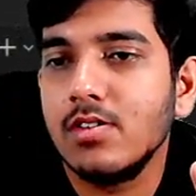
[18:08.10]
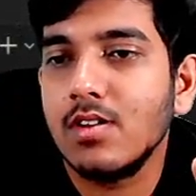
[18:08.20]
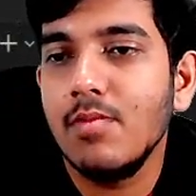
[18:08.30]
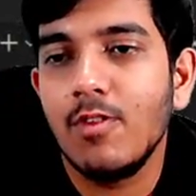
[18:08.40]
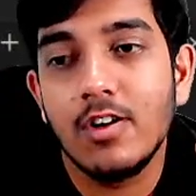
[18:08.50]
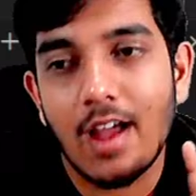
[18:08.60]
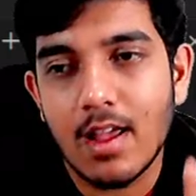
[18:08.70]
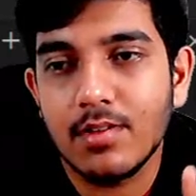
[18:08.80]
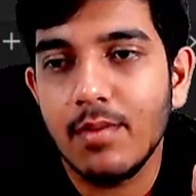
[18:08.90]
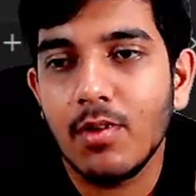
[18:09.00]
JavaScript. For
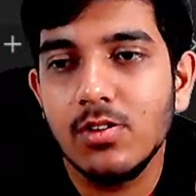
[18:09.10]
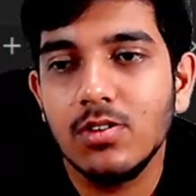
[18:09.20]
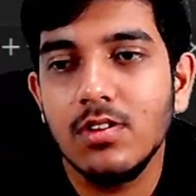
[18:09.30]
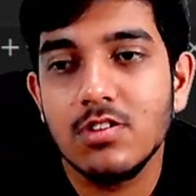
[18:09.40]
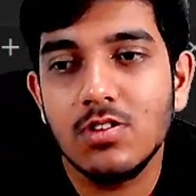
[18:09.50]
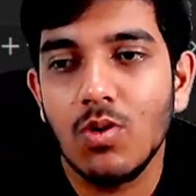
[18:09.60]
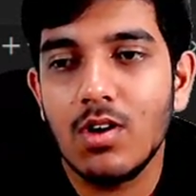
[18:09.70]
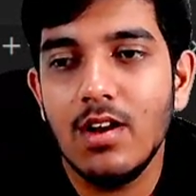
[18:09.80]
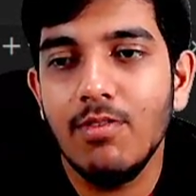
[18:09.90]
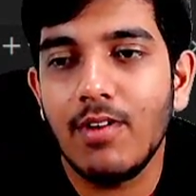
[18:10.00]
TypeScript also, this is
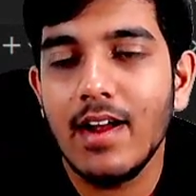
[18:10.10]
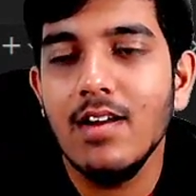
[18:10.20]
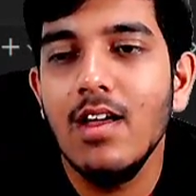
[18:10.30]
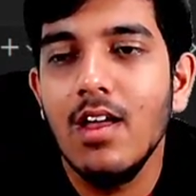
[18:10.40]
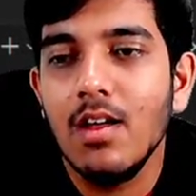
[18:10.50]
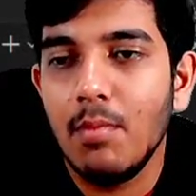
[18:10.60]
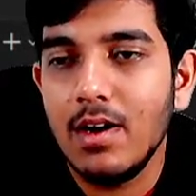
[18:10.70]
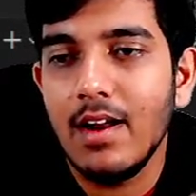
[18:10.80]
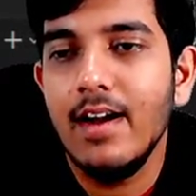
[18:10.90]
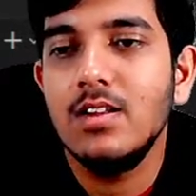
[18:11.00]
totally fine.
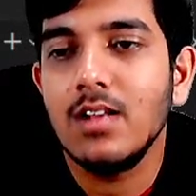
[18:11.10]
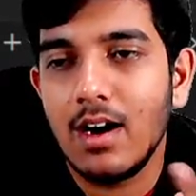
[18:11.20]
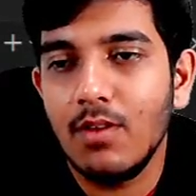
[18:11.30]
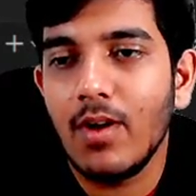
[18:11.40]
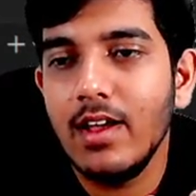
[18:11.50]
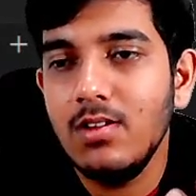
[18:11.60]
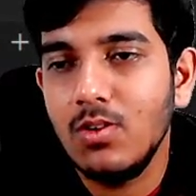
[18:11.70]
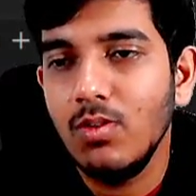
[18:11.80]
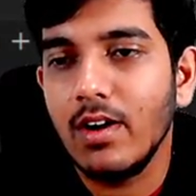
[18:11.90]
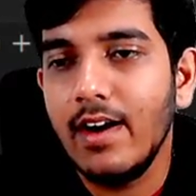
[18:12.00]
But it's
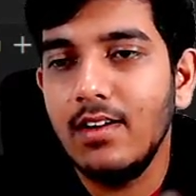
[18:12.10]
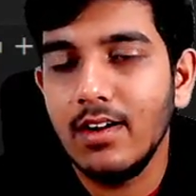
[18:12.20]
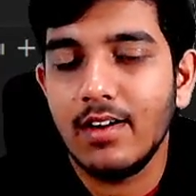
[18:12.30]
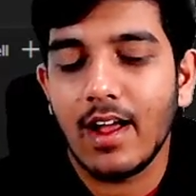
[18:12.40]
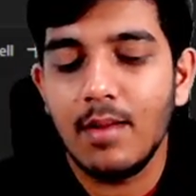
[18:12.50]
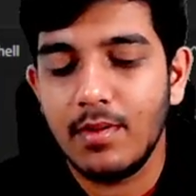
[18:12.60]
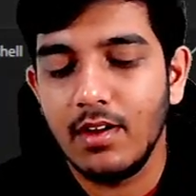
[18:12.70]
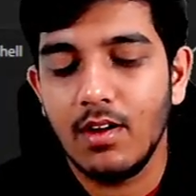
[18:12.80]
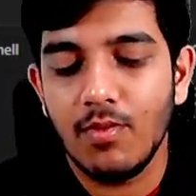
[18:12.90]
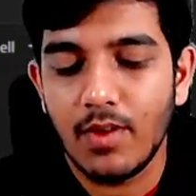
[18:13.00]
advised to write the type
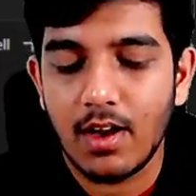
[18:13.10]
here